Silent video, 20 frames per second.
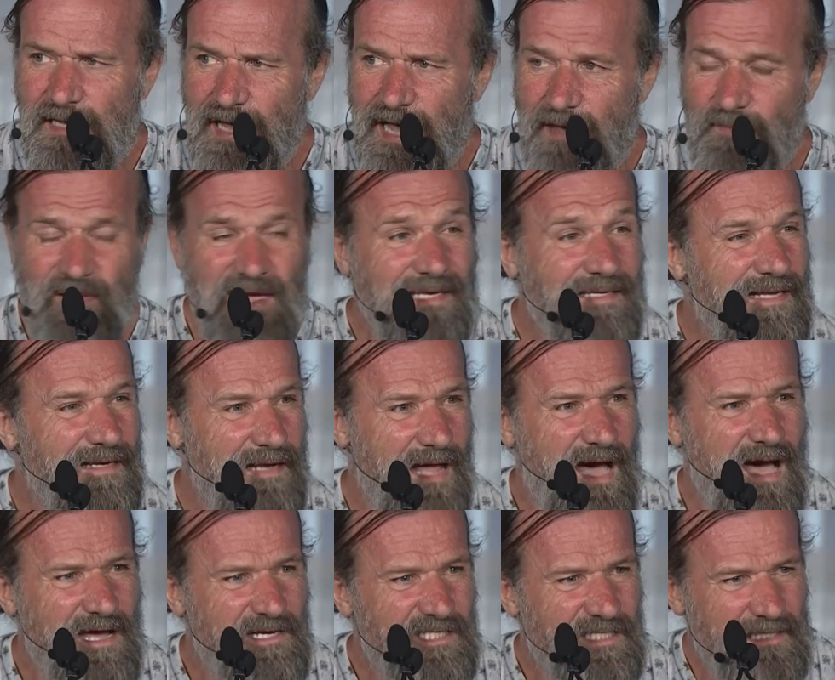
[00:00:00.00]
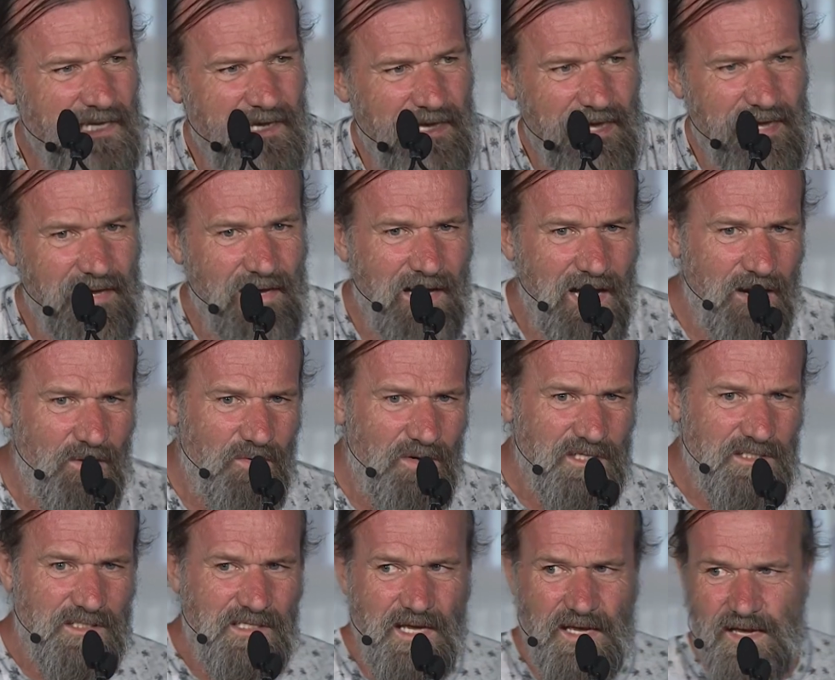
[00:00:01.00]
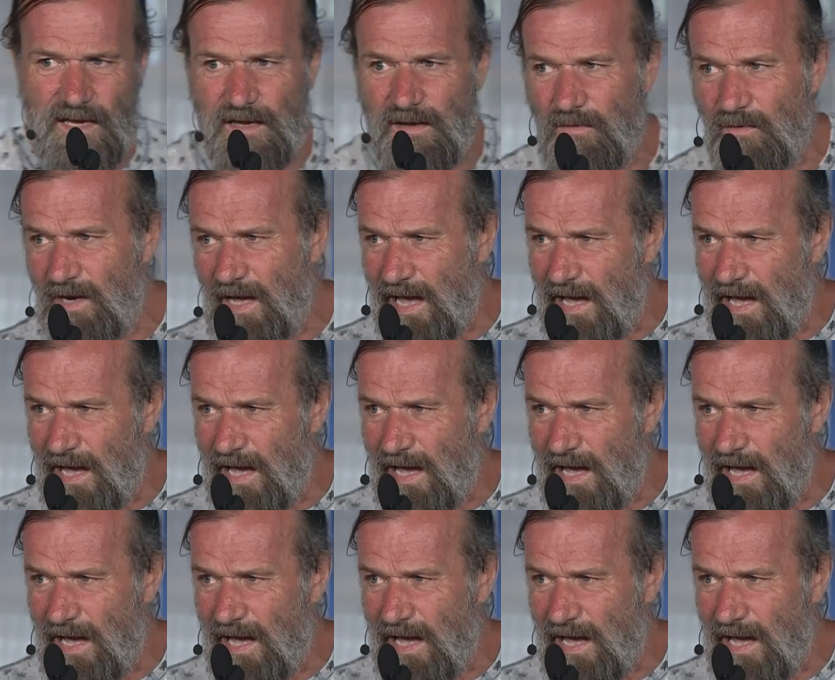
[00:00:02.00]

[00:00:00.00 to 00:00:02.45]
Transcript: I mean, the last year I was there,